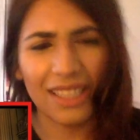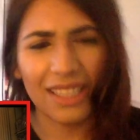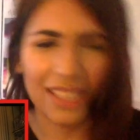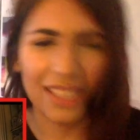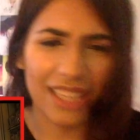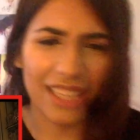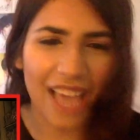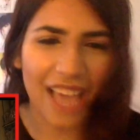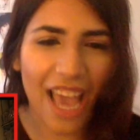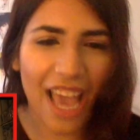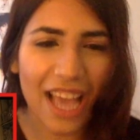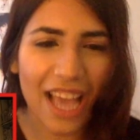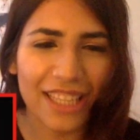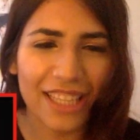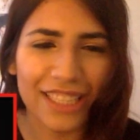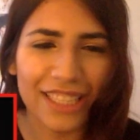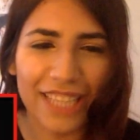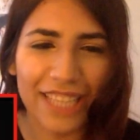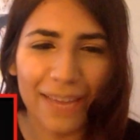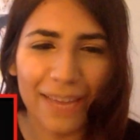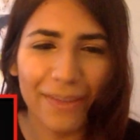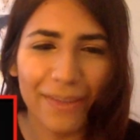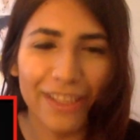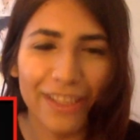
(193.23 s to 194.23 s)
Yes,
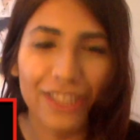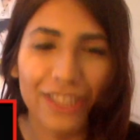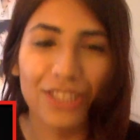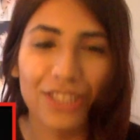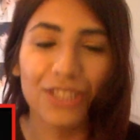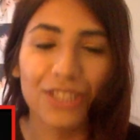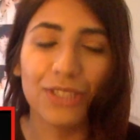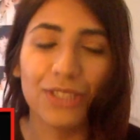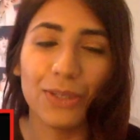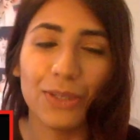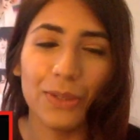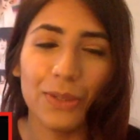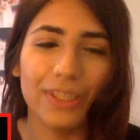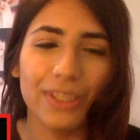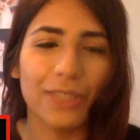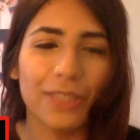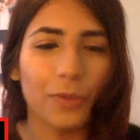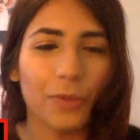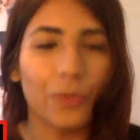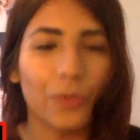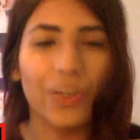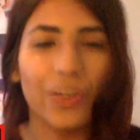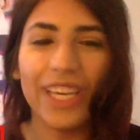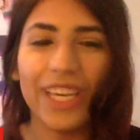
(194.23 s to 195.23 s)
them in suits.
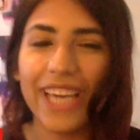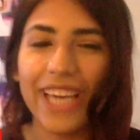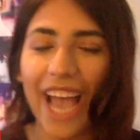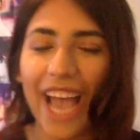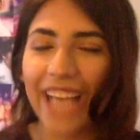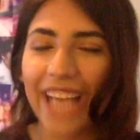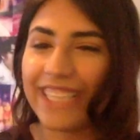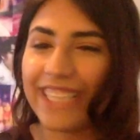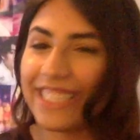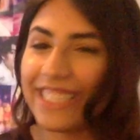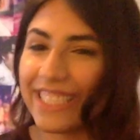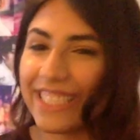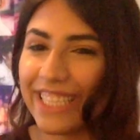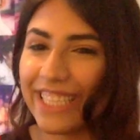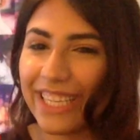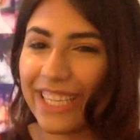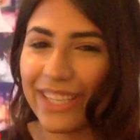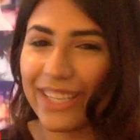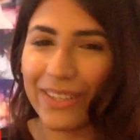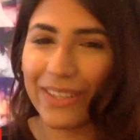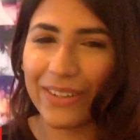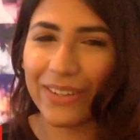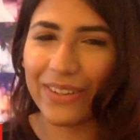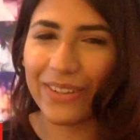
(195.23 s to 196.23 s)
I see
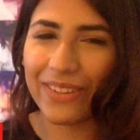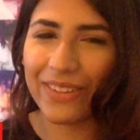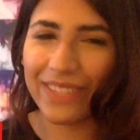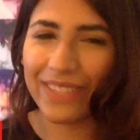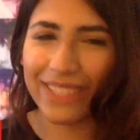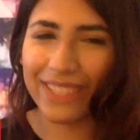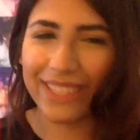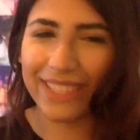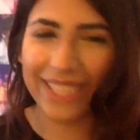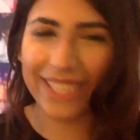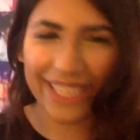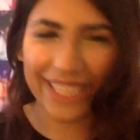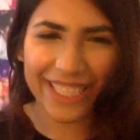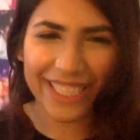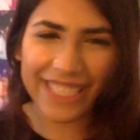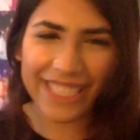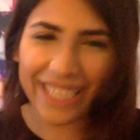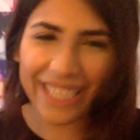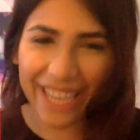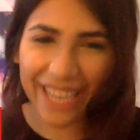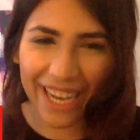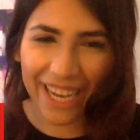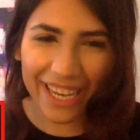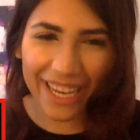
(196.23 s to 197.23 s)
you
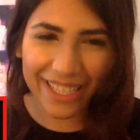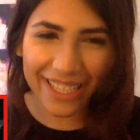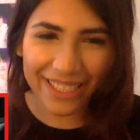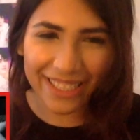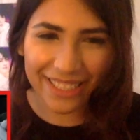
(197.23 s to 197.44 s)
teasing us.